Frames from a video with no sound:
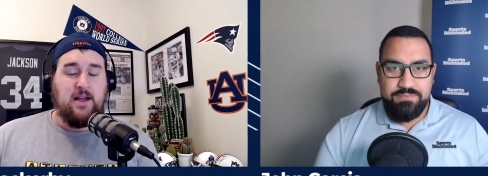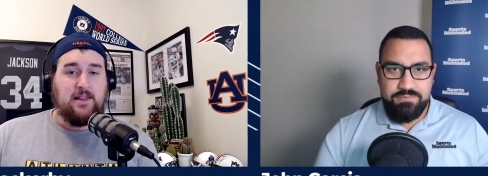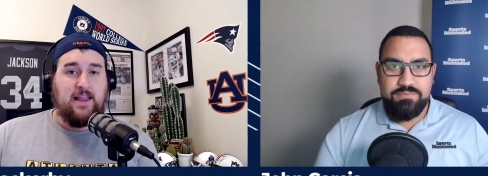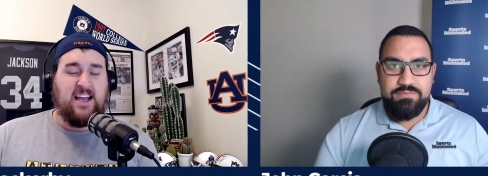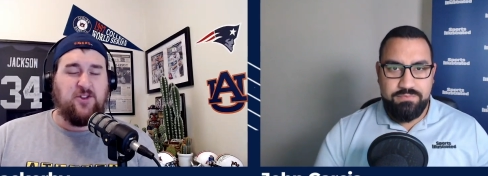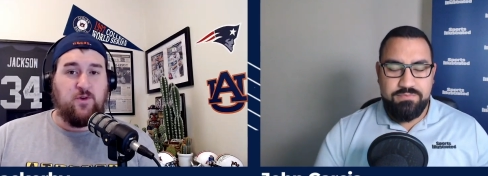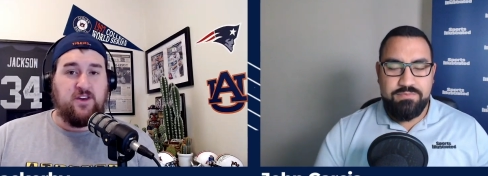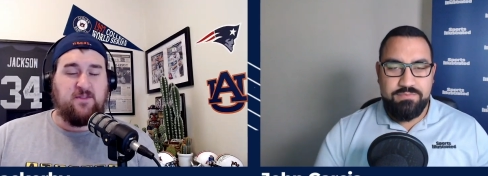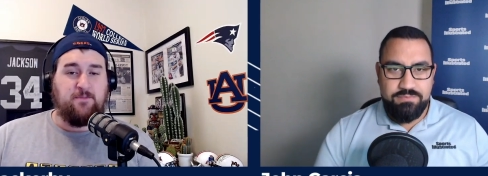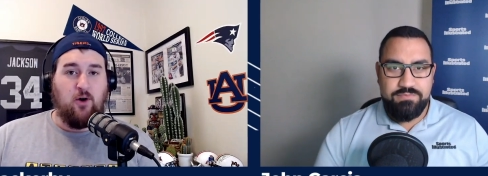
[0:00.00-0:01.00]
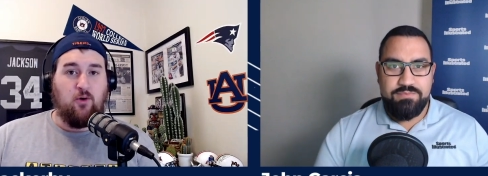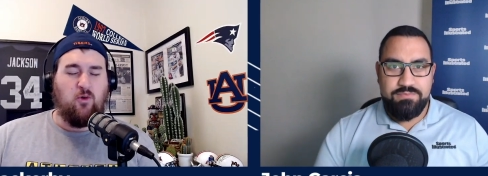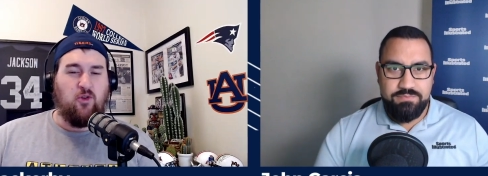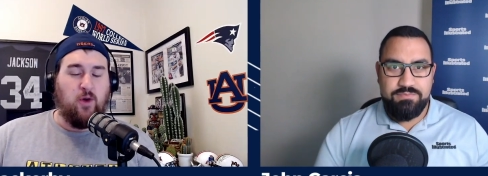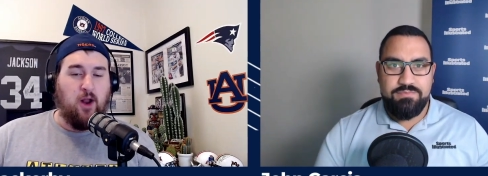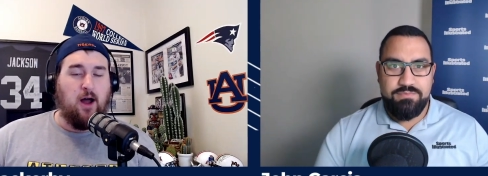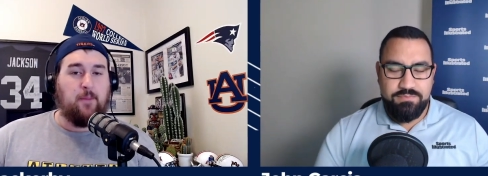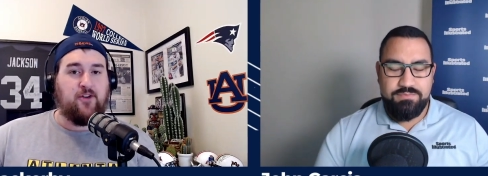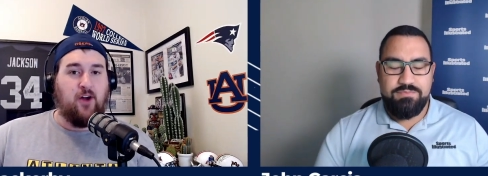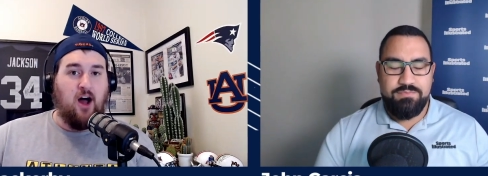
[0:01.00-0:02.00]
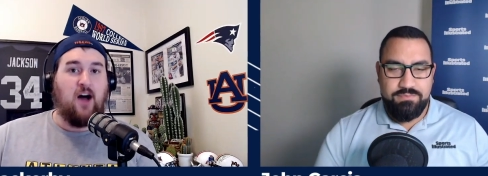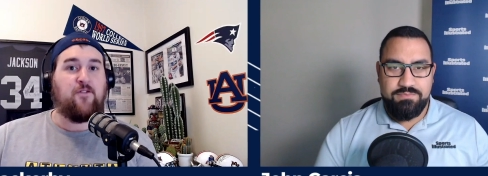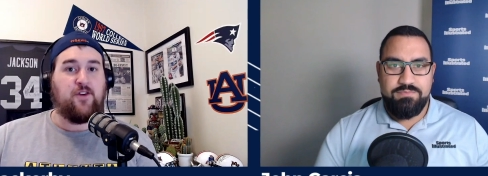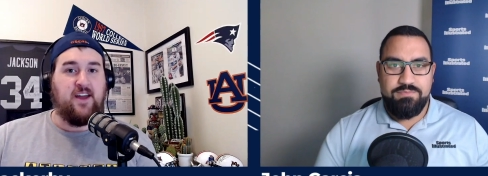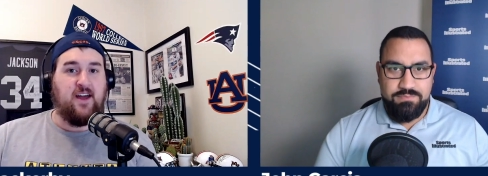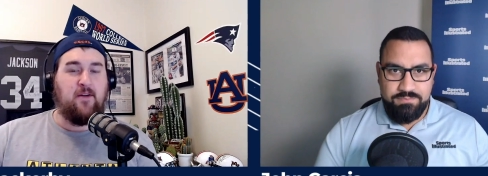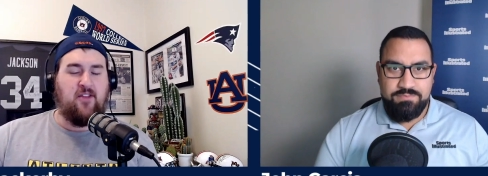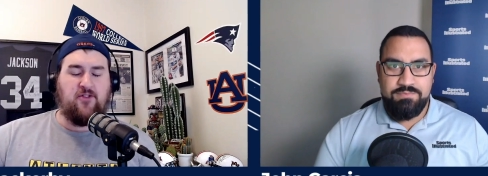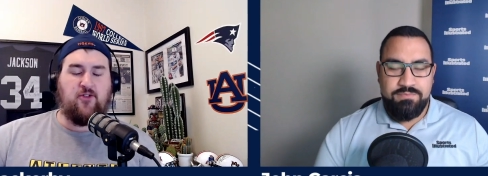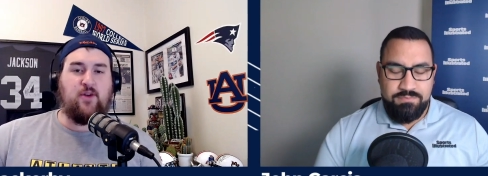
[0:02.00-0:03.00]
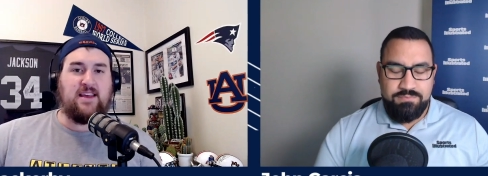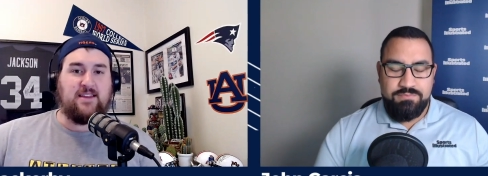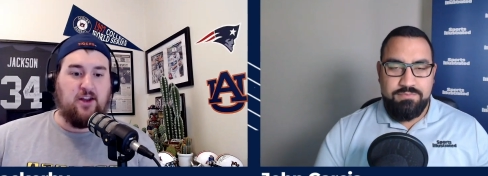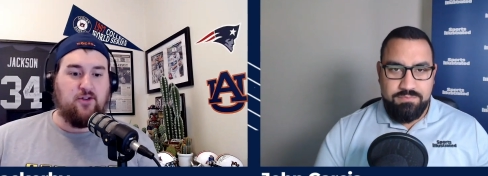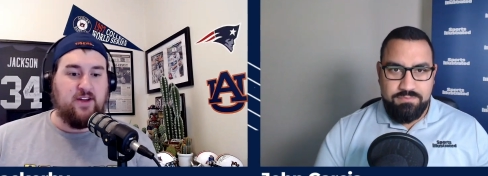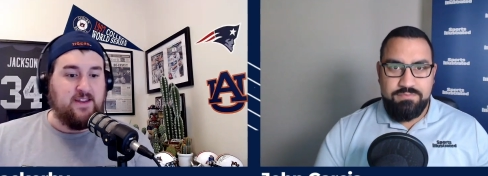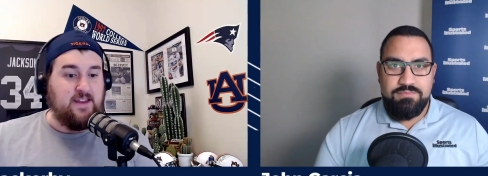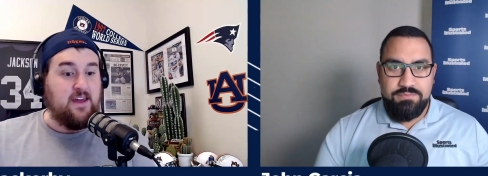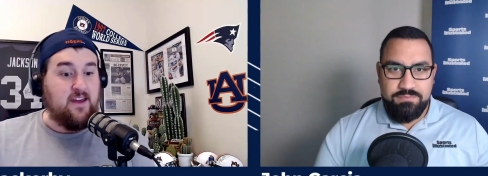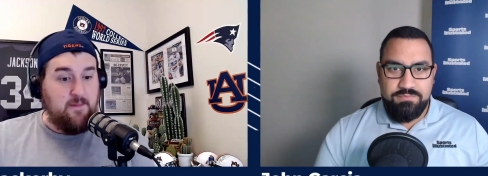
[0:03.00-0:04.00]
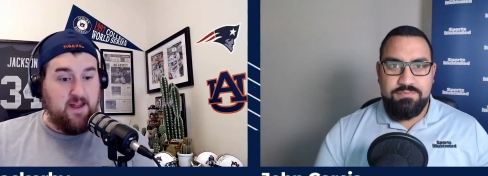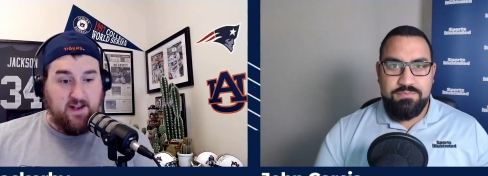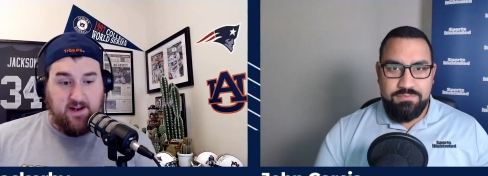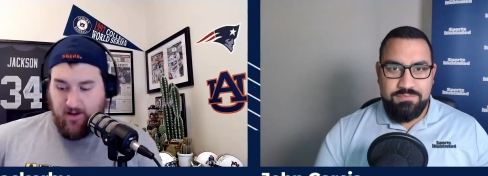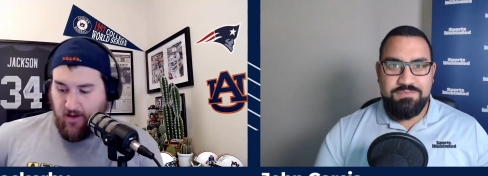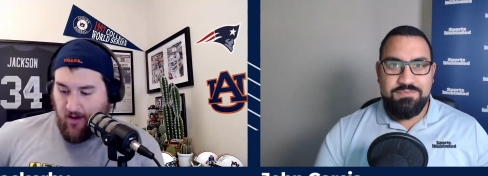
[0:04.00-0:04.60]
Speaker 1: Last we spoke was when Auburn offered him, and then two days later he decommitted